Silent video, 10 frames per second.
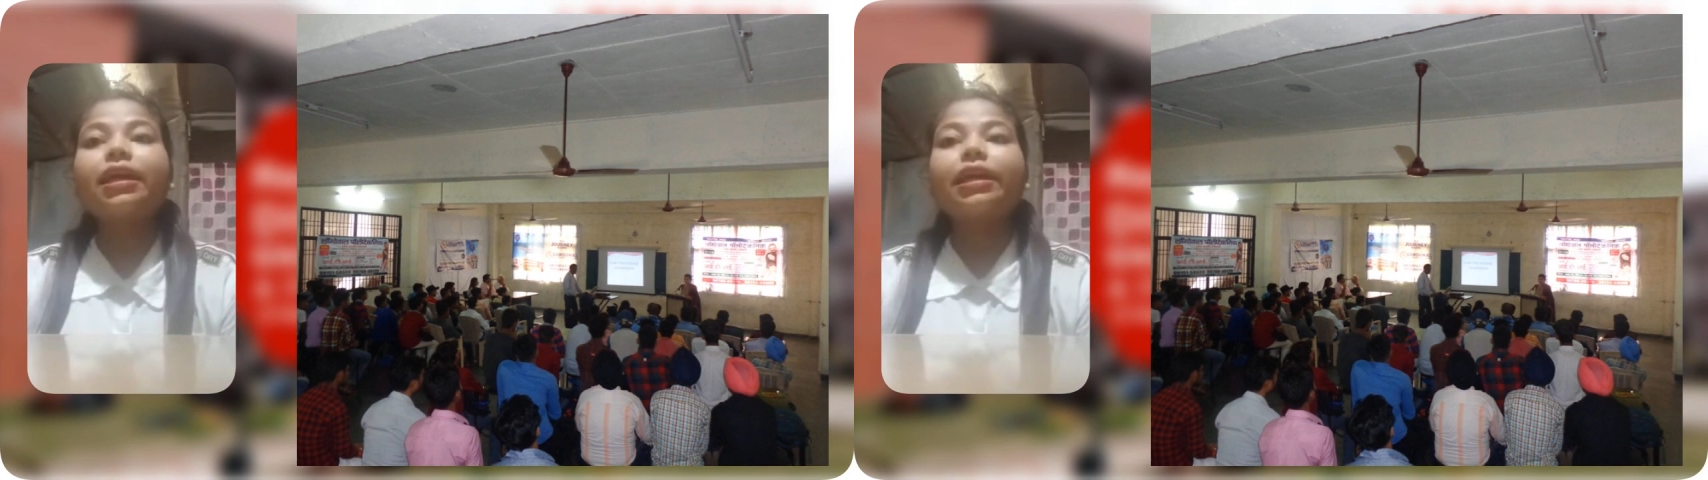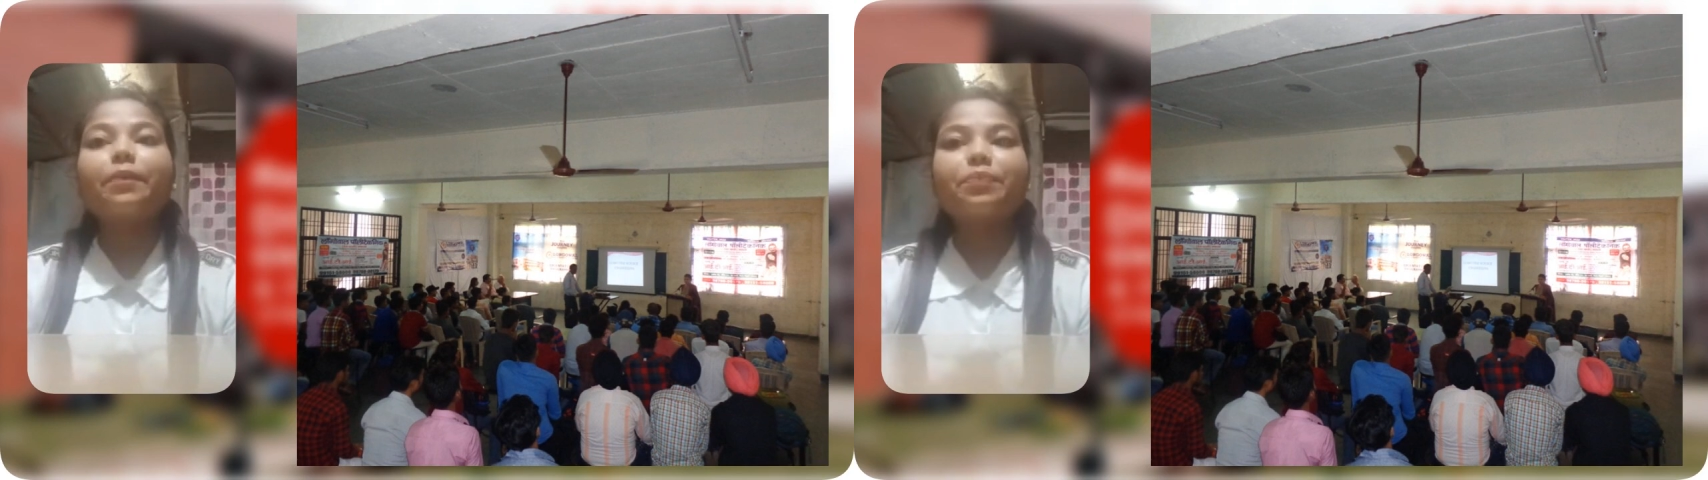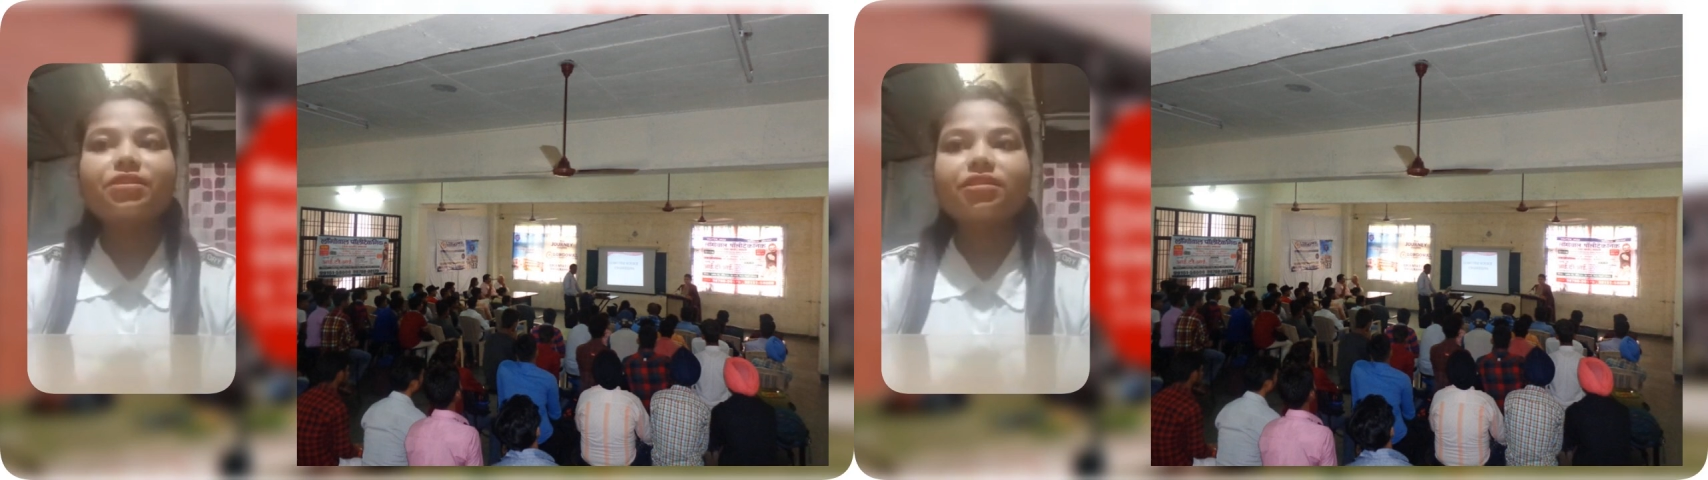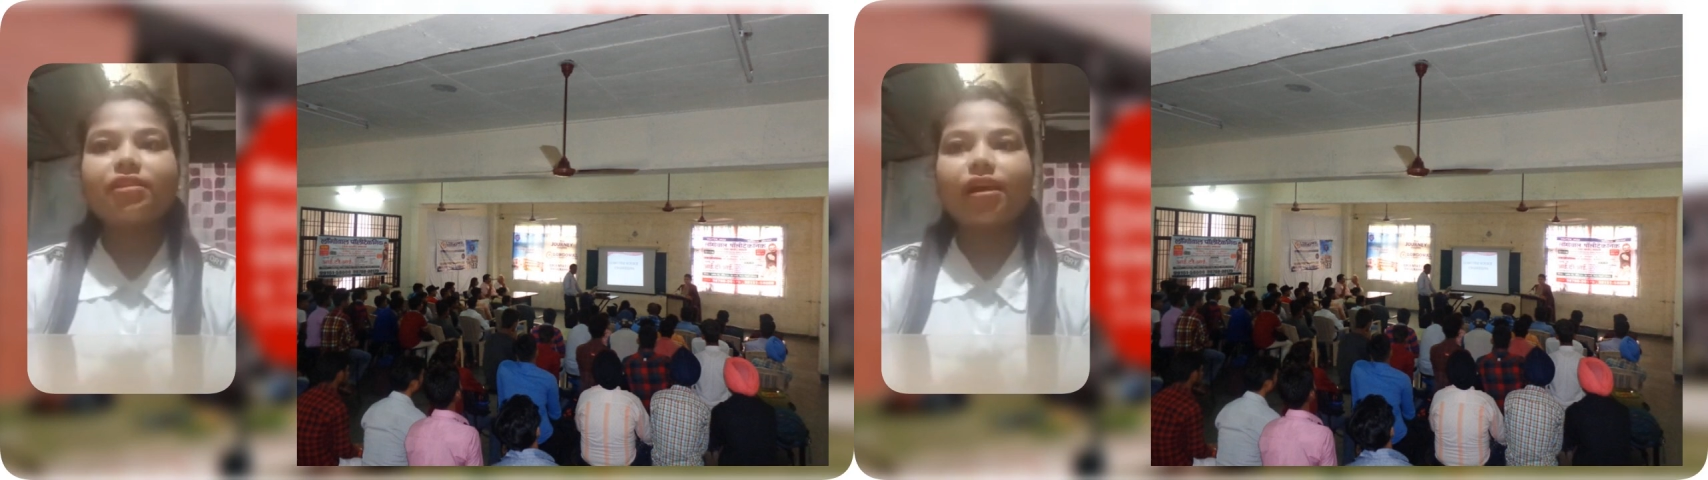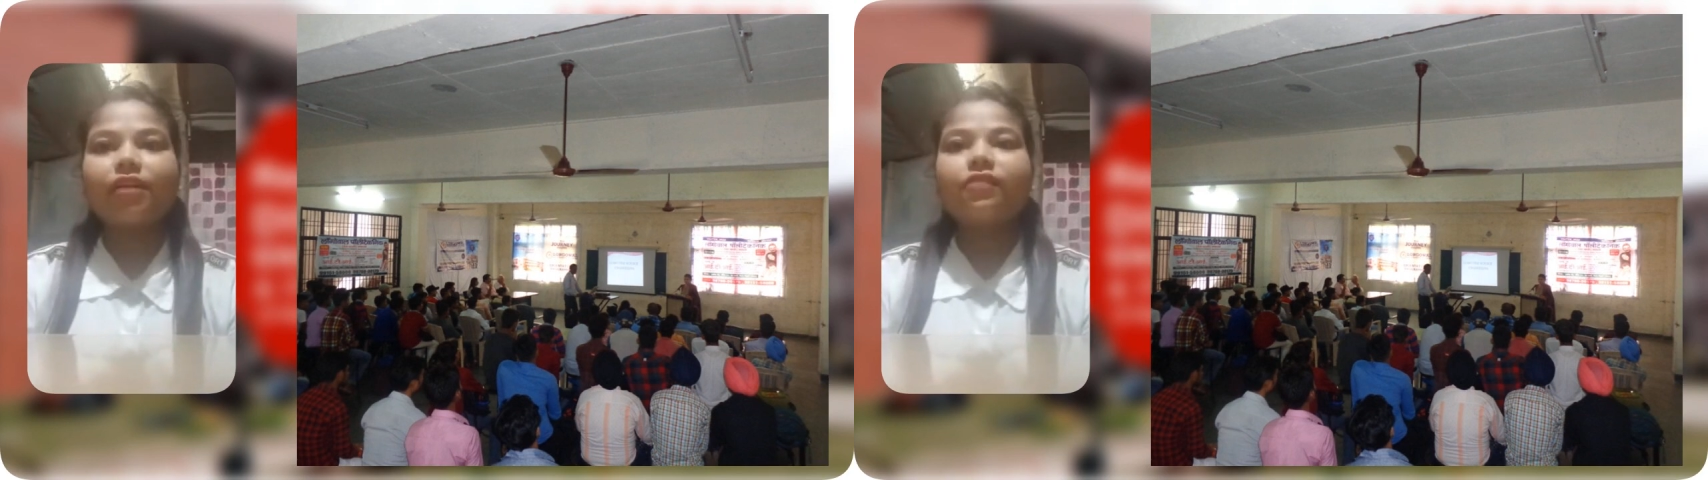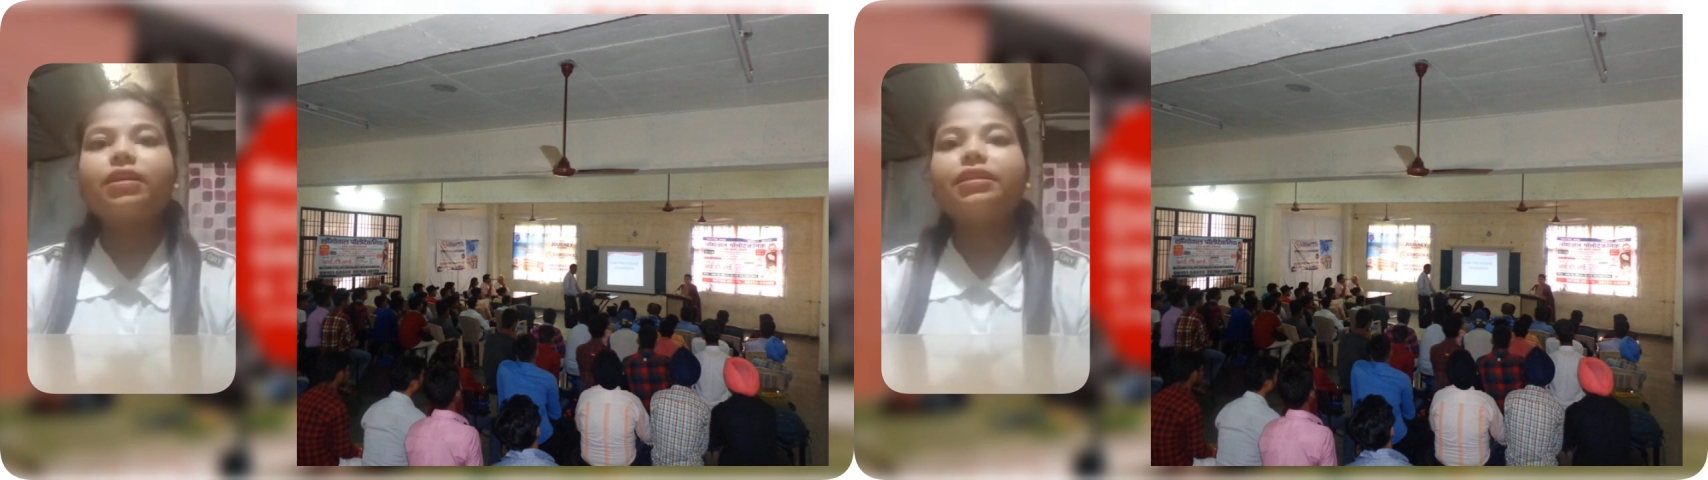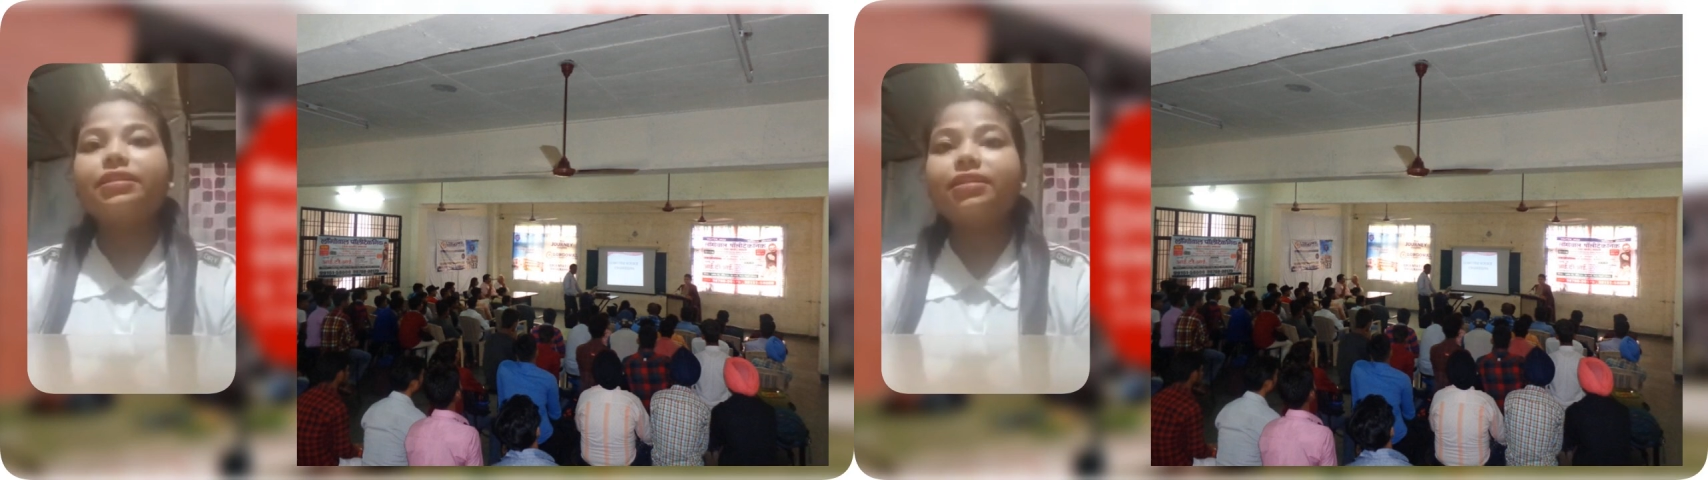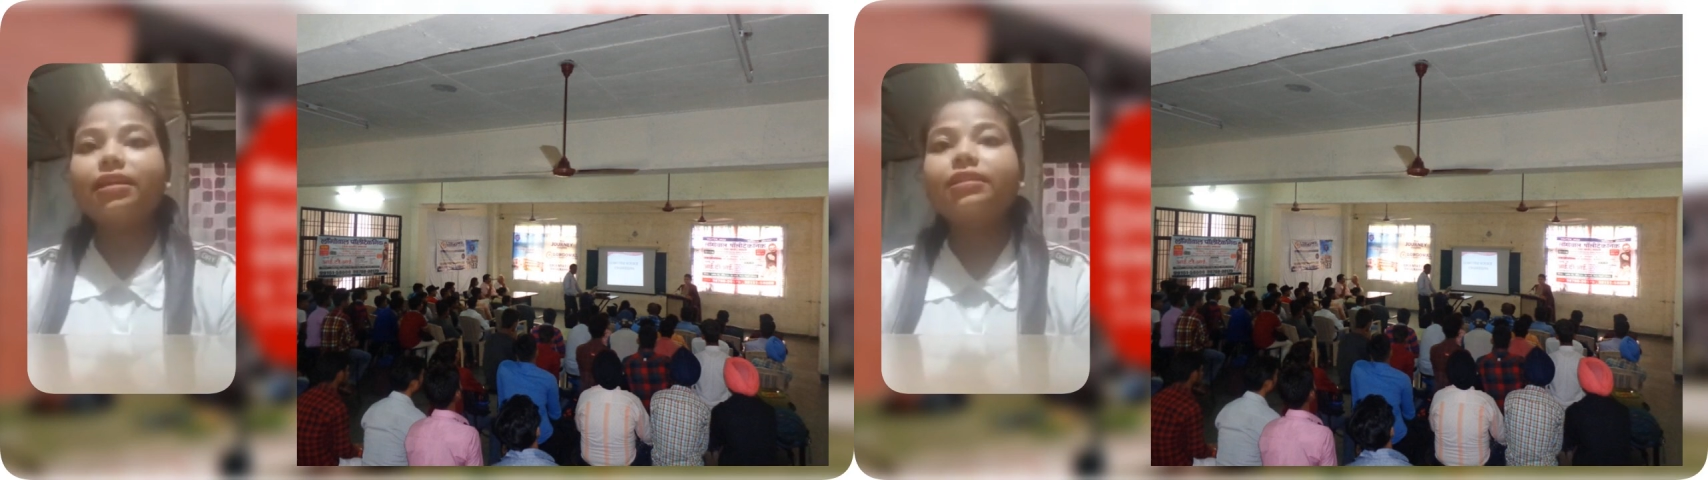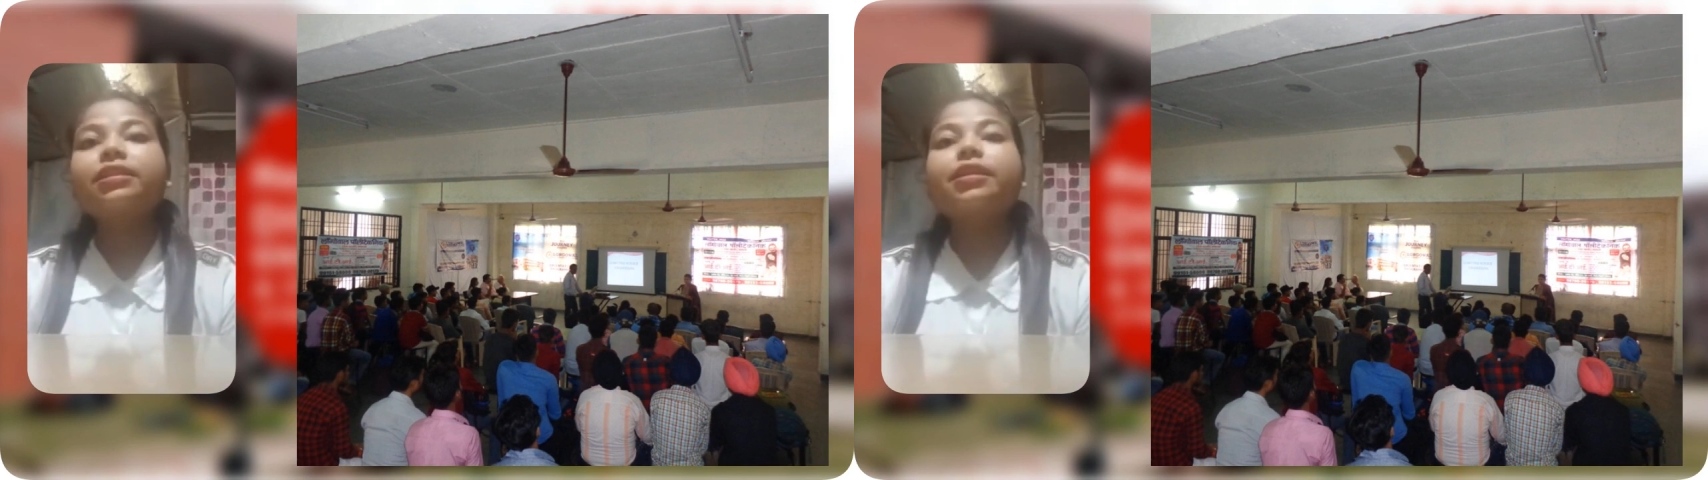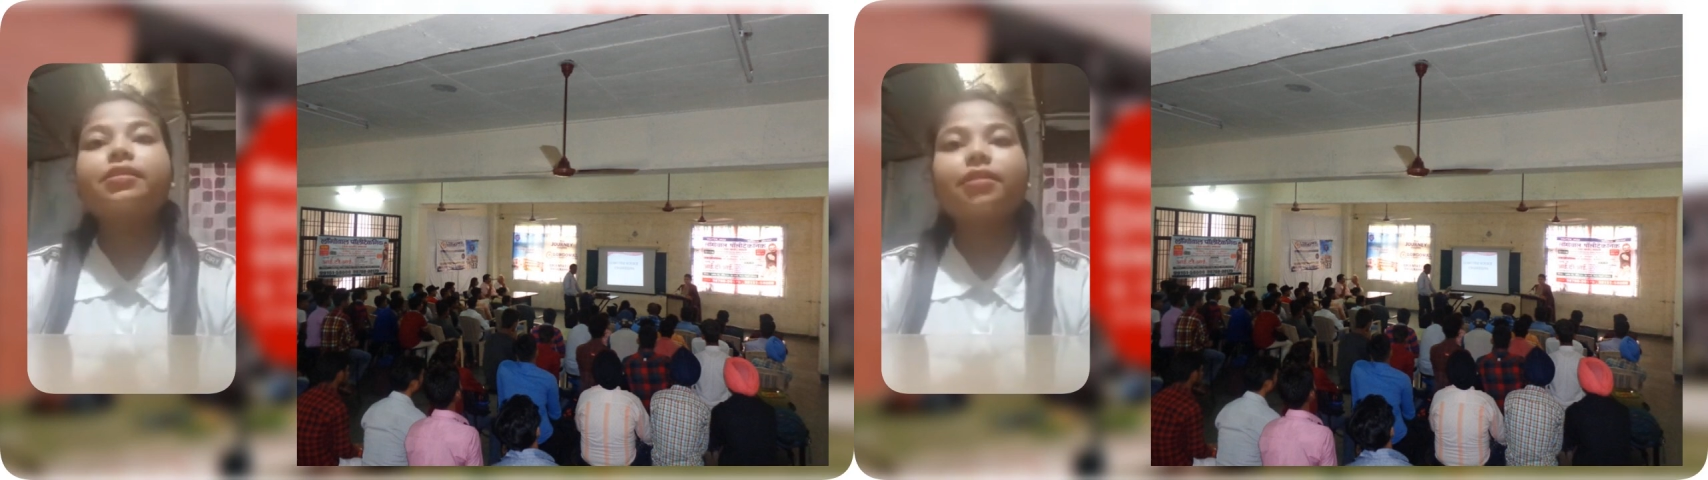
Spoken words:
campus drive, results,